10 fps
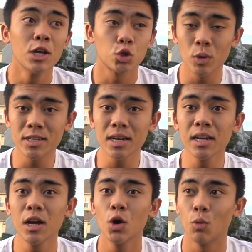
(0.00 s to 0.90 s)

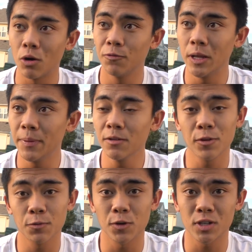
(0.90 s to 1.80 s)
Twisting while flipping
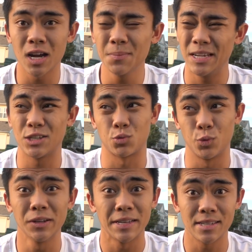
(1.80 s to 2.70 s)
for the first time is
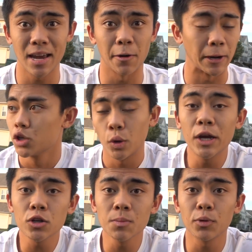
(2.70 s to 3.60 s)
really scary. So
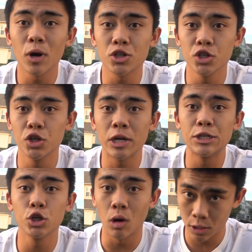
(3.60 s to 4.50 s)
here's some progressions you can
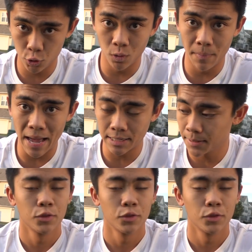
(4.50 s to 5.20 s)
do onto a mat.